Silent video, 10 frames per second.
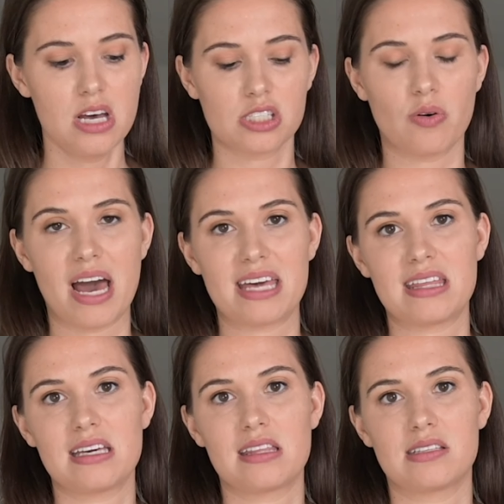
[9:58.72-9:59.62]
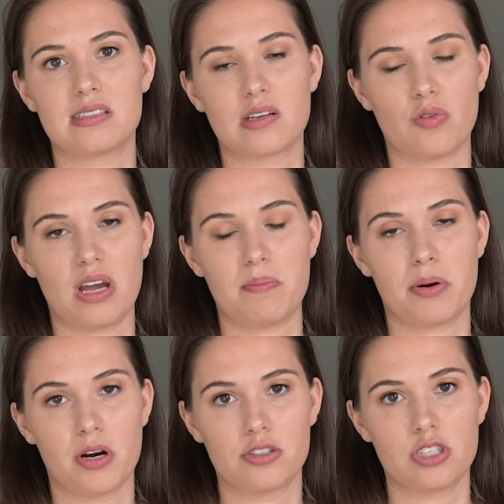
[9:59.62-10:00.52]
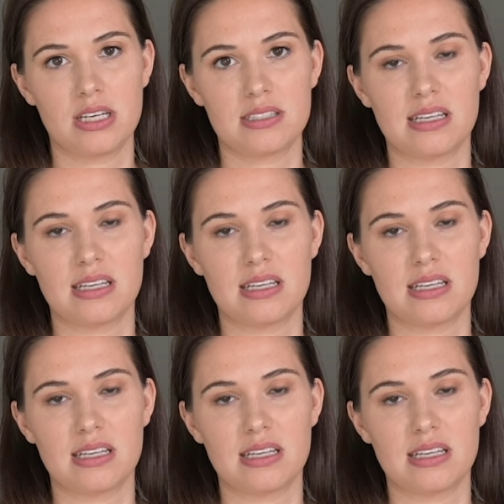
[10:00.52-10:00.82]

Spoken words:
So I think this is a great purchase,